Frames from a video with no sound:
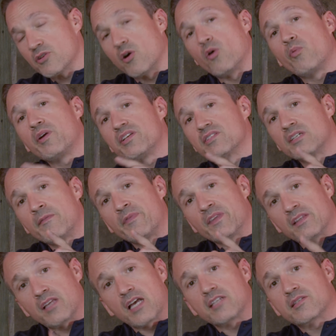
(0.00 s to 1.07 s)
Always
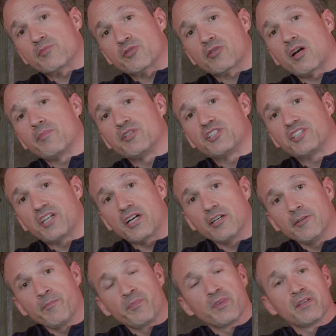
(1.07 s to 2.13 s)
like, subscribe, and
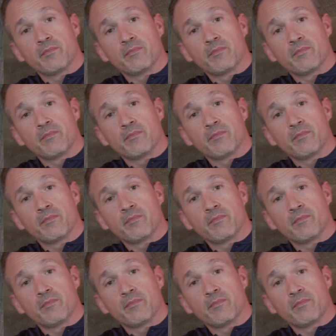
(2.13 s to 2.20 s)
share.